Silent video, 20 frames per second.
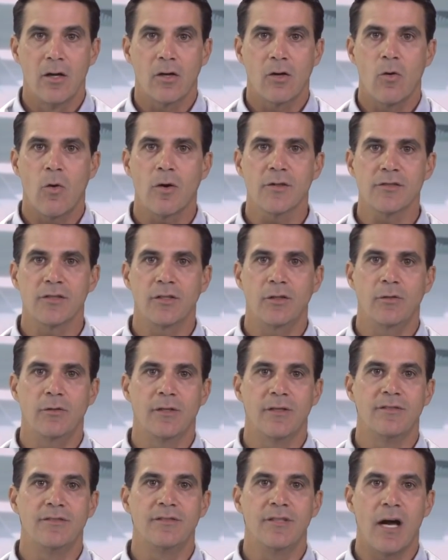causing you to
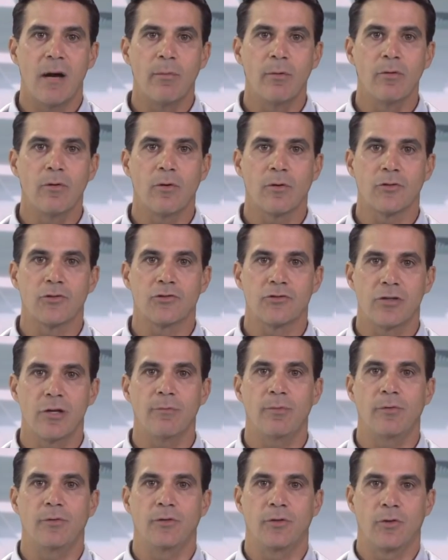double or
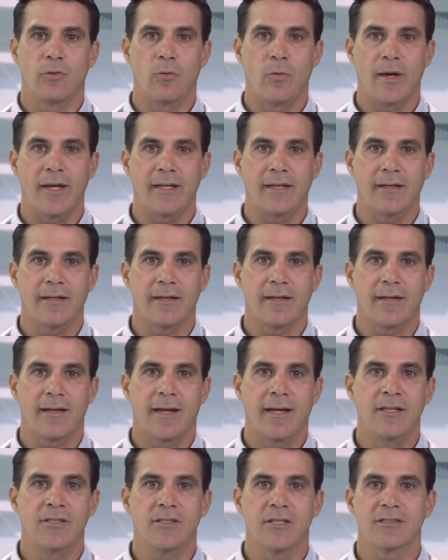triple your weight
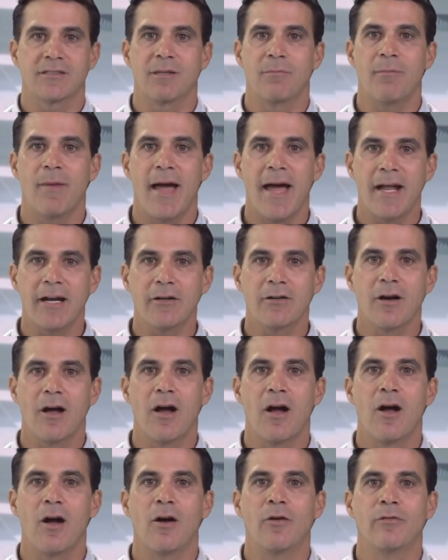in just a matter
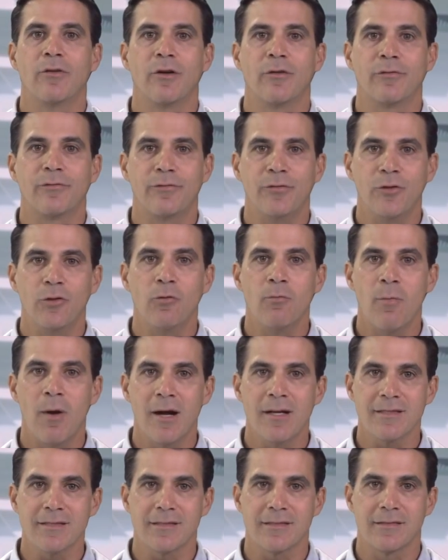of a few
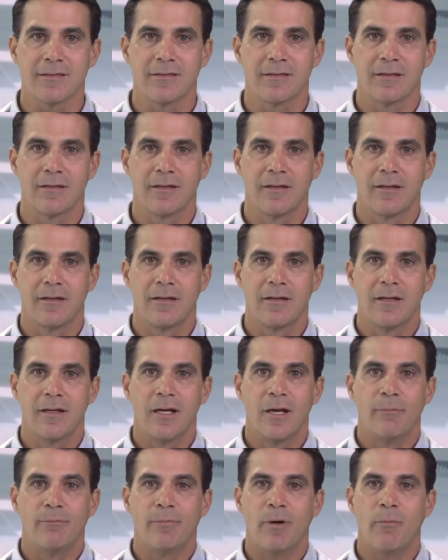months.
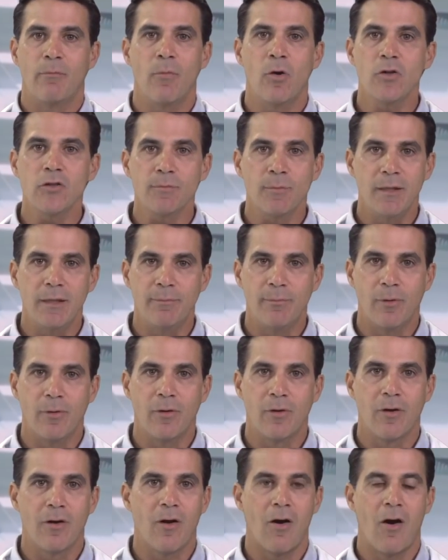But most
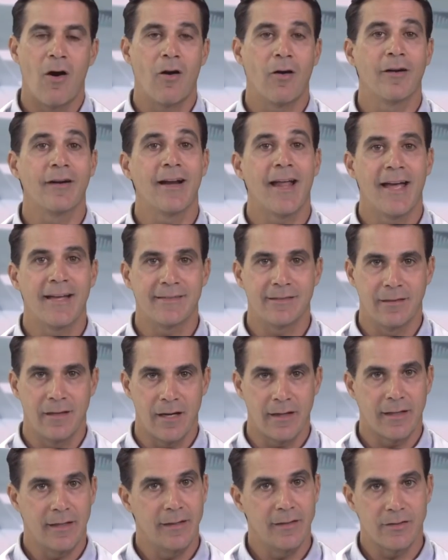people aren't as
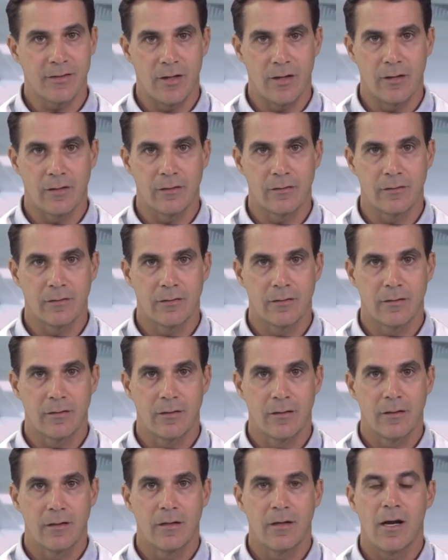lucky as her.
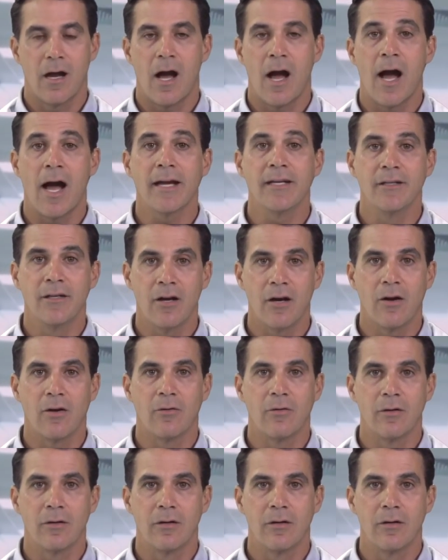I know.